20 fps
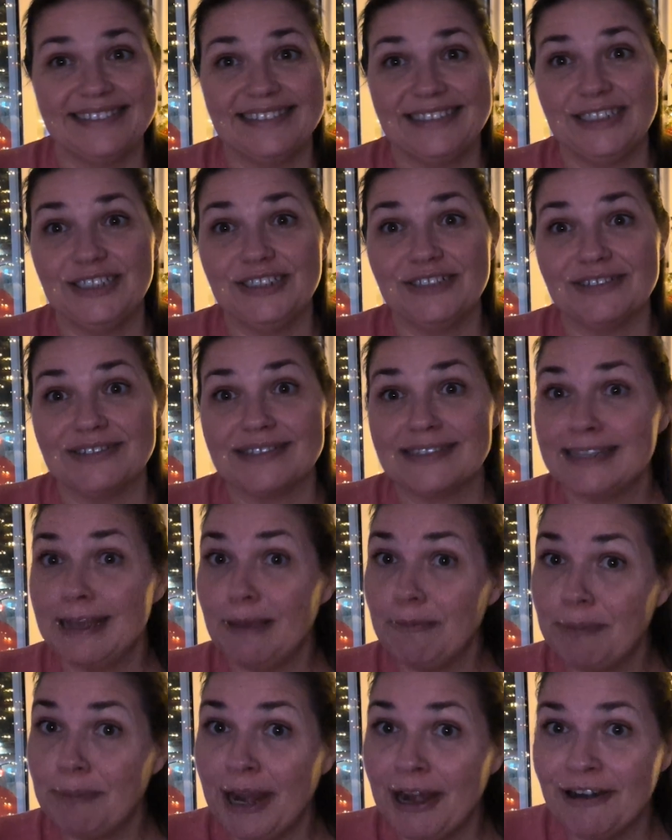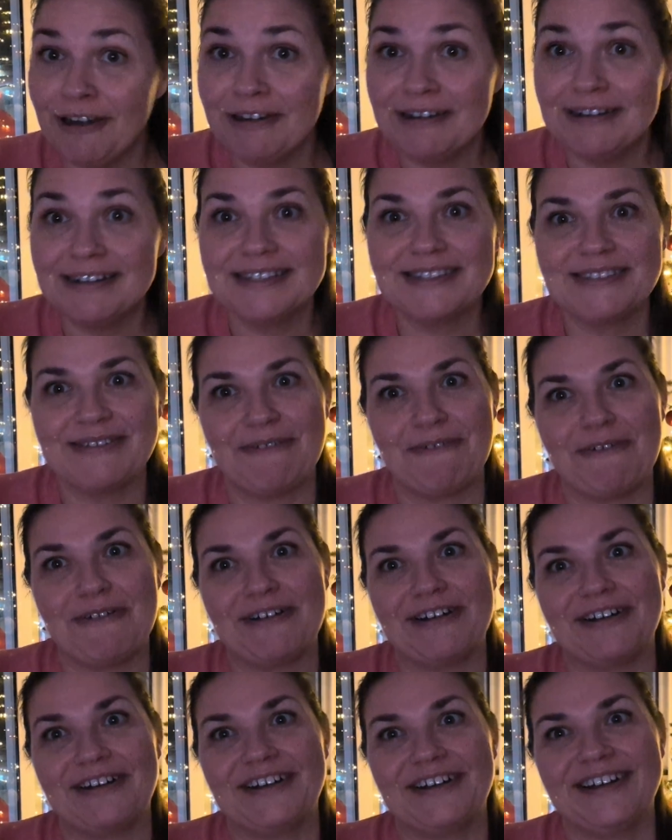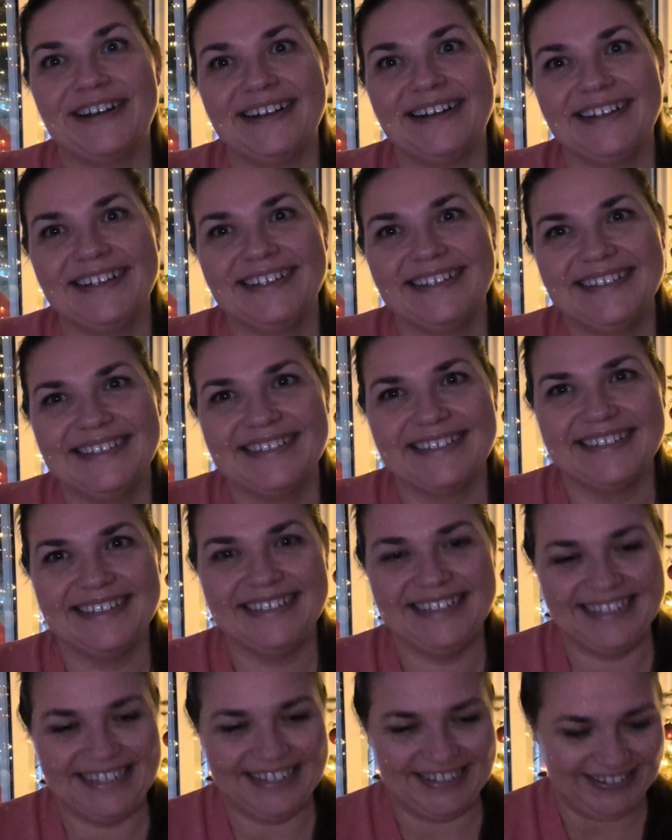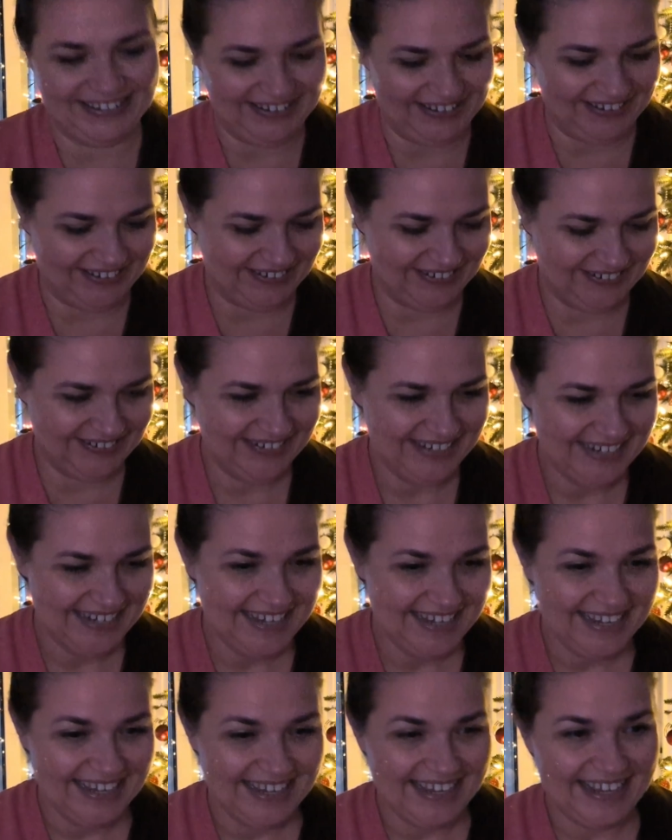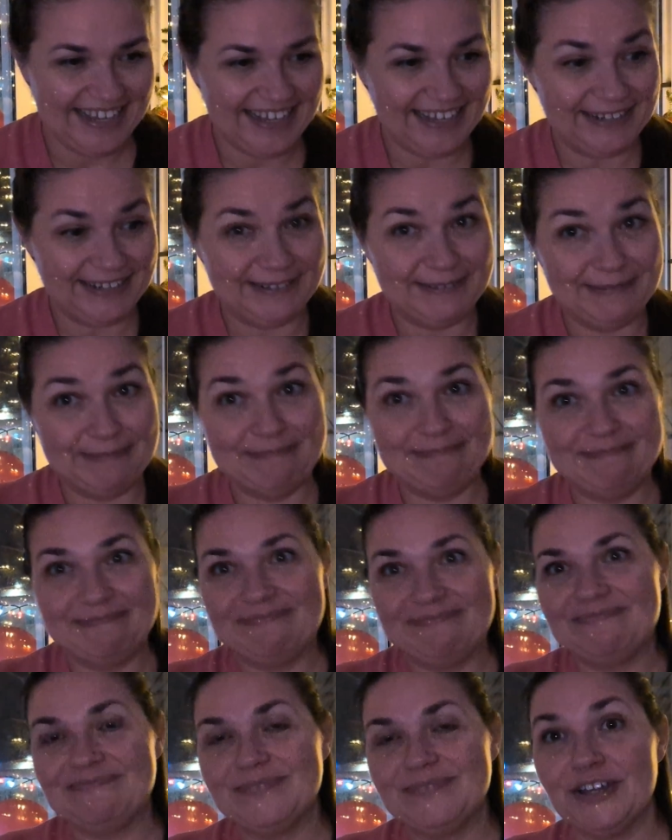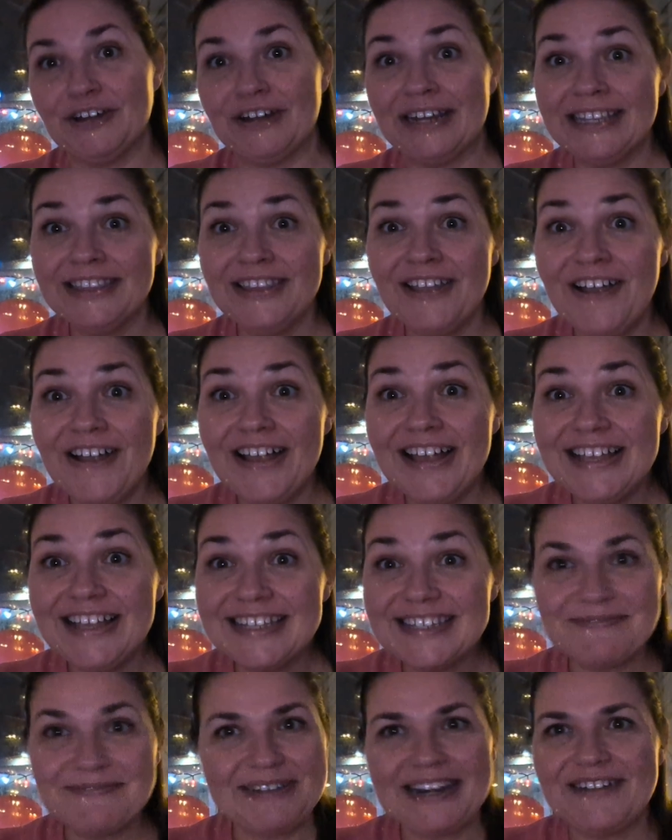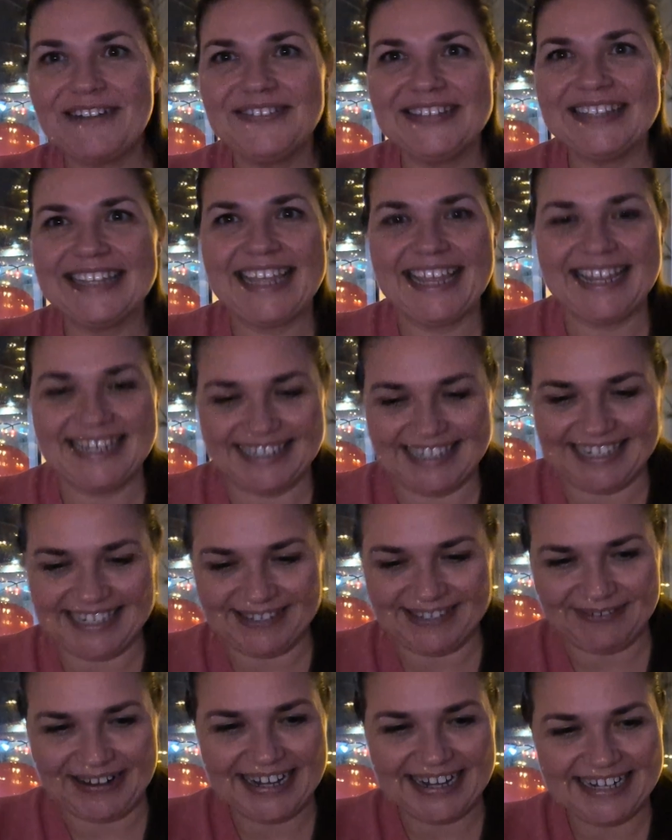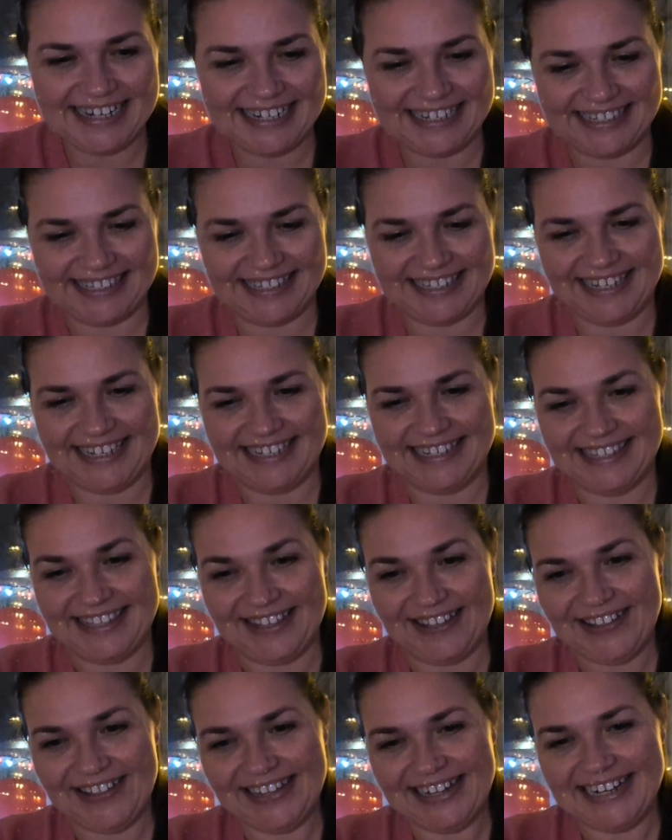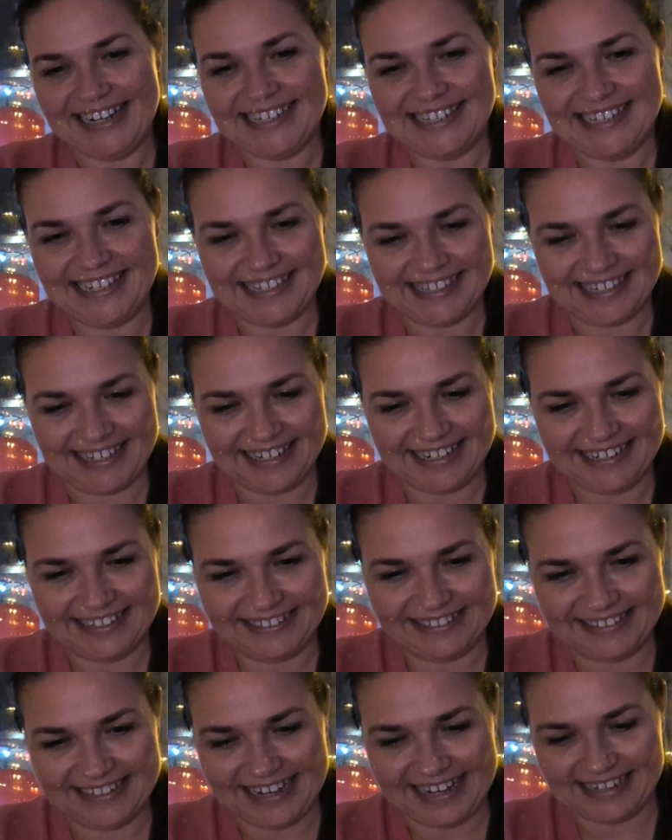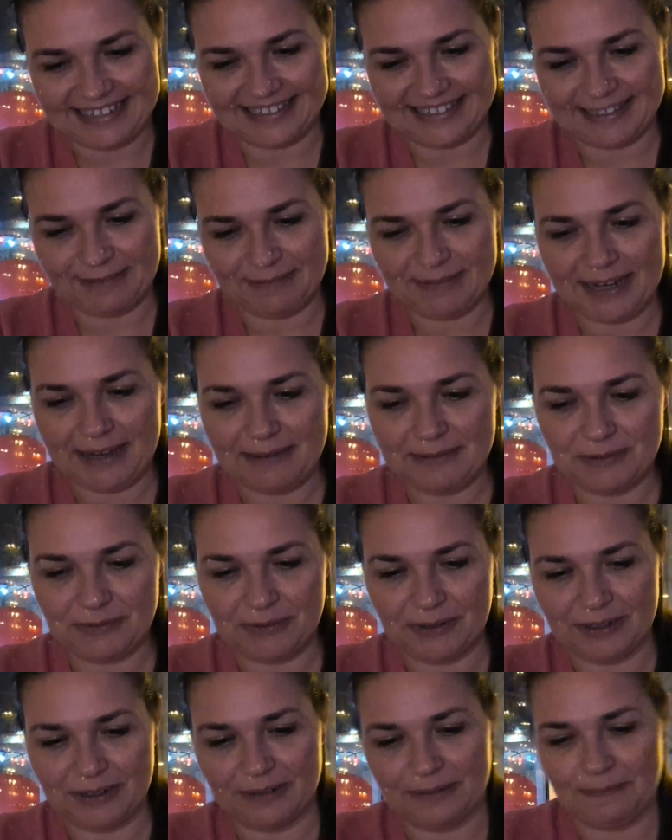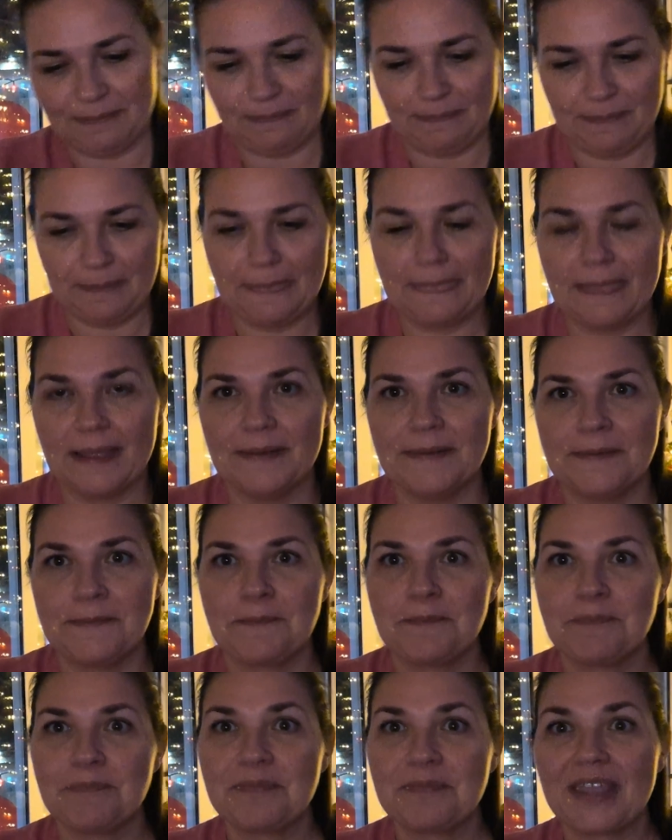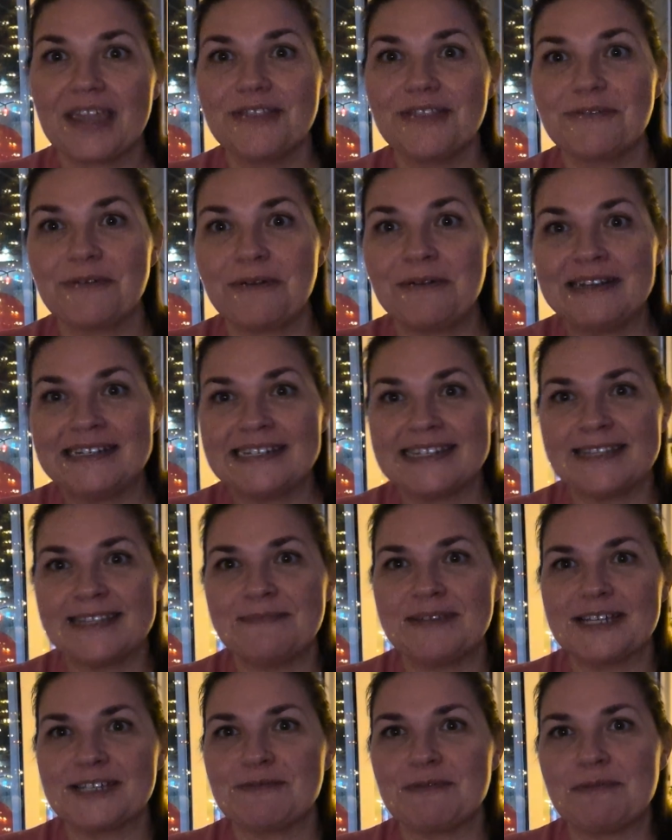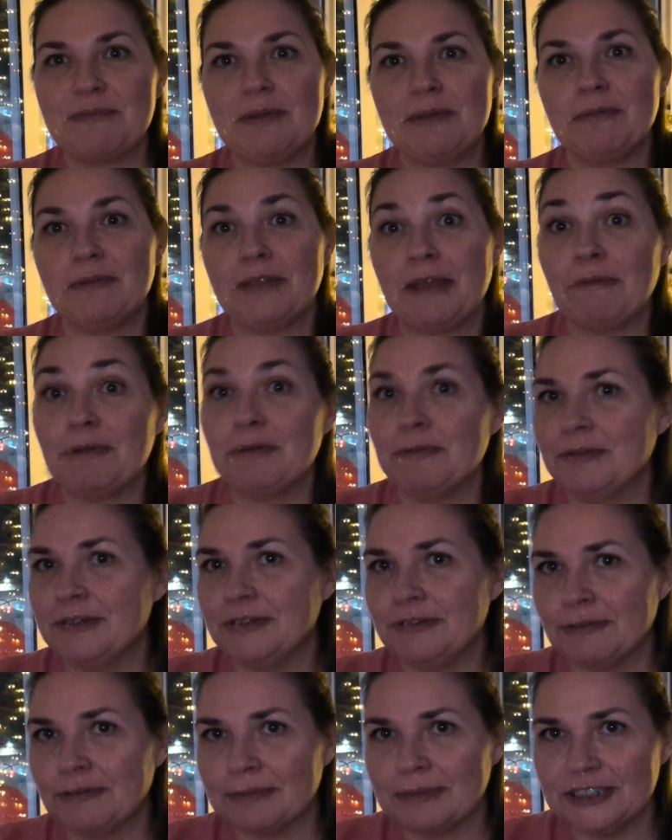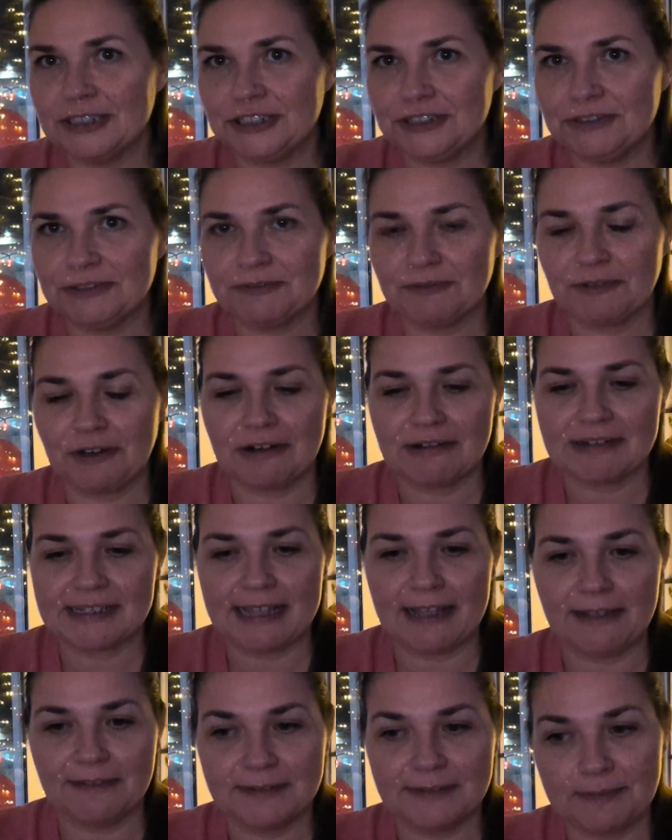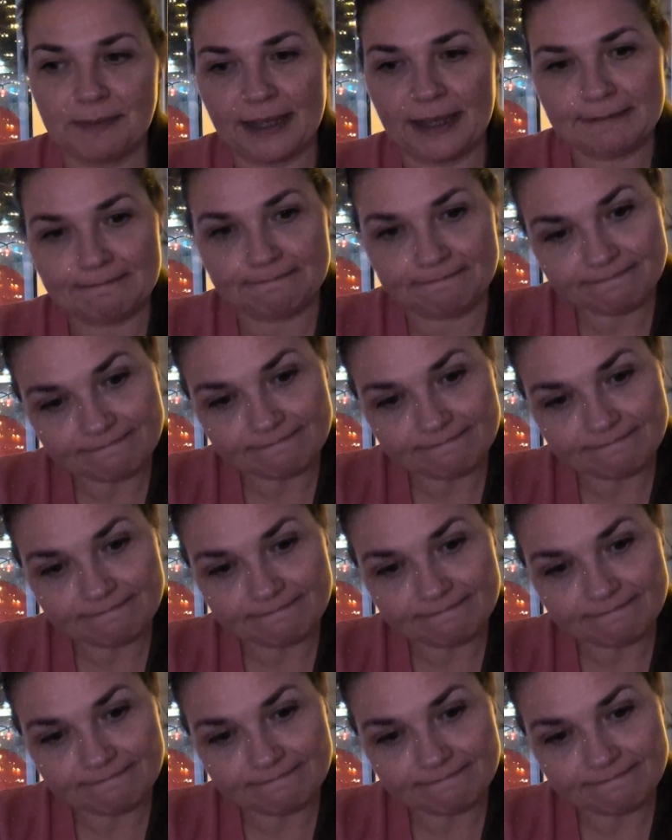your step parents, or you know um, your in-laws, whatever the case is, right? It's the holiday season, and sometimes we're thrown into the mix with people that we wouldn't normally choose for ourselves. But